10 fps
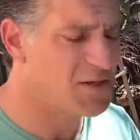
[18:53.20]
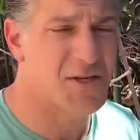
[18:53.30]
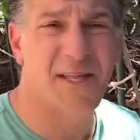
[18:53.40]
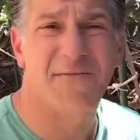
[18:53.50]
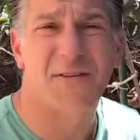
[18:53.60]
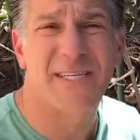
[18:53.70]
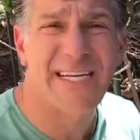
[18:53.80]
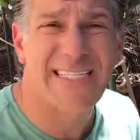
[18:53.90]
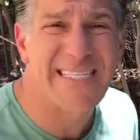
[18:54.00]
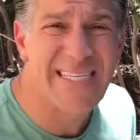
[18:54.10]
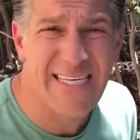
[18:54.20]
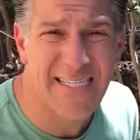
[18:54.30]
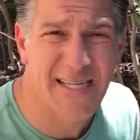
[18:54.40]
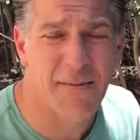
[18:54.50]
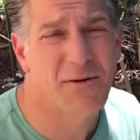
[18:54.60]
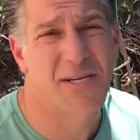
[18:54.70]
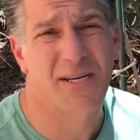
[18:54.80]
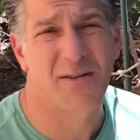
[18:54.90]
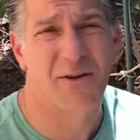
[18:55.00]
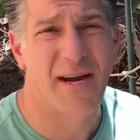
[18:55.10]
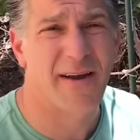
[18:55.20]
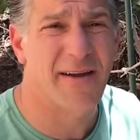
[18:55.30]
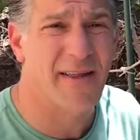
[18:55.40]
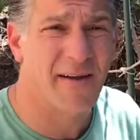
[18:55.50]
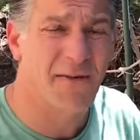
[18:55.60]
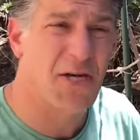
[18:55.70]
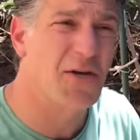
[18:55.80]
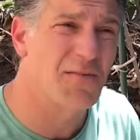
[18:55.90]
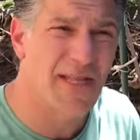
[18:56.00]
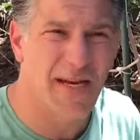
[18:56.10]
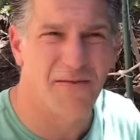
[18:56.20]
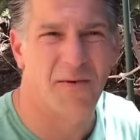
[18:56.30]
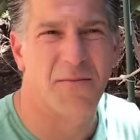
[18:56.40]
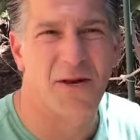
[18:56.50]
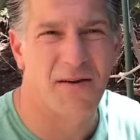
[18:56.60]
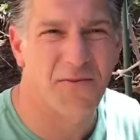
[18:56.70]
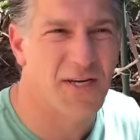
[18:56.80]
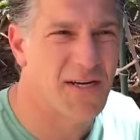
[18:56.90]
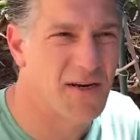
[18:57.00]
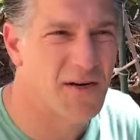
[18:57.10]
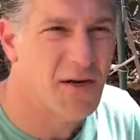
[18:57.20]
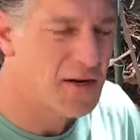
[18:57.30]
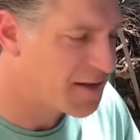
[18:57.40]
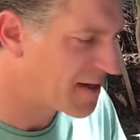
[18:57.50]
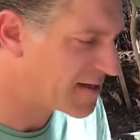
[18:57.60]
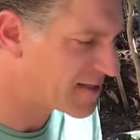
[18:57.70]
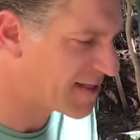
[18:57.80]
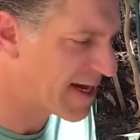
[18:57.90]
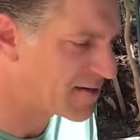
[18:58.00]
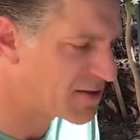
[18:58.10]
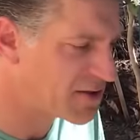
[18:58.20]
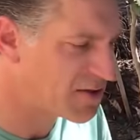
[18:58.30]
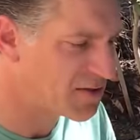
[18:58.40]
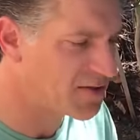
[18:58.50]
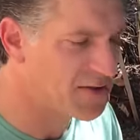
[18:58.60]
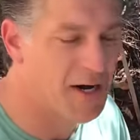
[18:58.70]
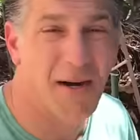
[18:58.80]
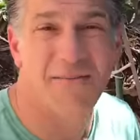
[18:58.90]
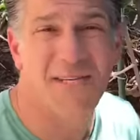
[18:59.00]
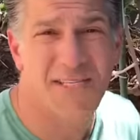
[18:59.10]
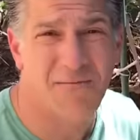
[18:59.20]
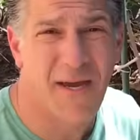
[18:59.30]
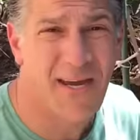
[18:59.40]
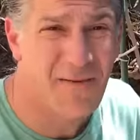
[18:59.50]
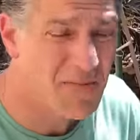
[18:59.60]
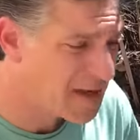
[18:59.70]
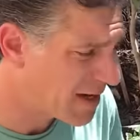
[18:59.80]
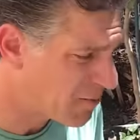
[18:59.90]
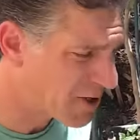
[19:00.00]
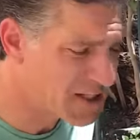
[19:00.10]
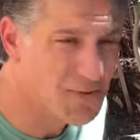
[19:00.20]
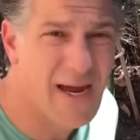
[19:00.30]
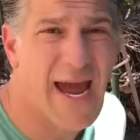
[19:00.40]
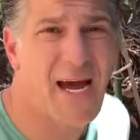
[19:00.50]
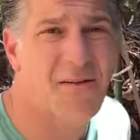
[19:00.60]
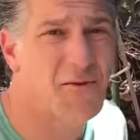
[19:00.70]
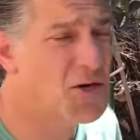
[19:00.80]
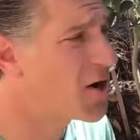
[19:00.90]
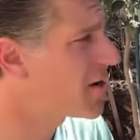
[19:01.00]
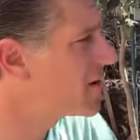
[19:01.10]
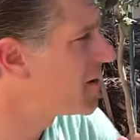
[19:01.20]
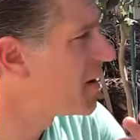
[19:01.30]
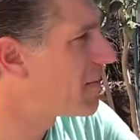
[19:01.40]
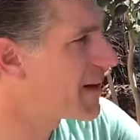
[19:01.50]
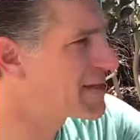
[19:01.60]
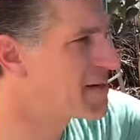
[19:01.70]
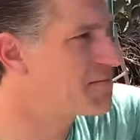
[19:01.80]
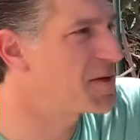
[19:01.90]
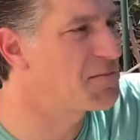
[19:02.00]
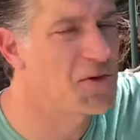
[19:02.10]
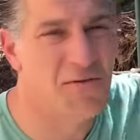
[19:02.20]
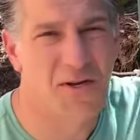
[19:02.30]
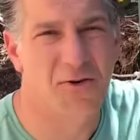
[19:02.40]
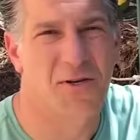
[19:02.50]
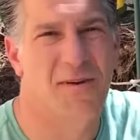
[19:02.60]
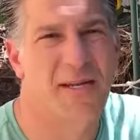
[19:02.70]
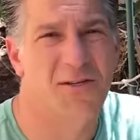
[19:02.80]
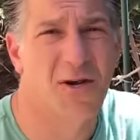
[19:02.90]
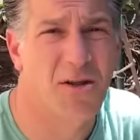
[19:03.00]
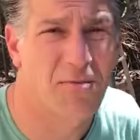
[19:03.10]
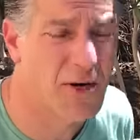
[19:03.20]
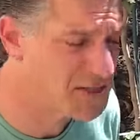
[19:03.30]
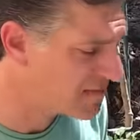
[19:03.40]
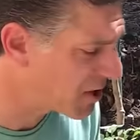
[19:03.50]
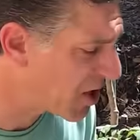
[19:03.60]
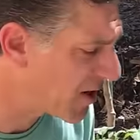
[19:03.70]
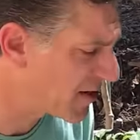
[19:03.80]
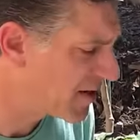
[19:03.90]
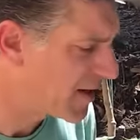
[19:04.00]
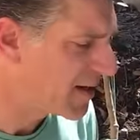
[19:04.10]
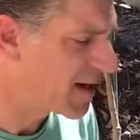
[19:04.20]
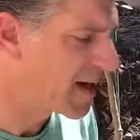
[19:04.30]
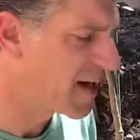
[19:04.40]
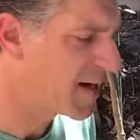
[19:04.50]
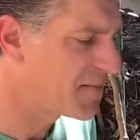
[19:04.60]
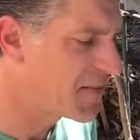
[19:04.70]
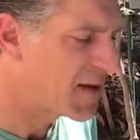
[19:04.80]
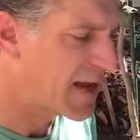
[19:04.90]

so that if there's any disease in that particular area that have accumulated from year after year, that it's allowed to um, dissipate and work its way out of your garden by simply moving your tomatoes to other parts of your garden. Um,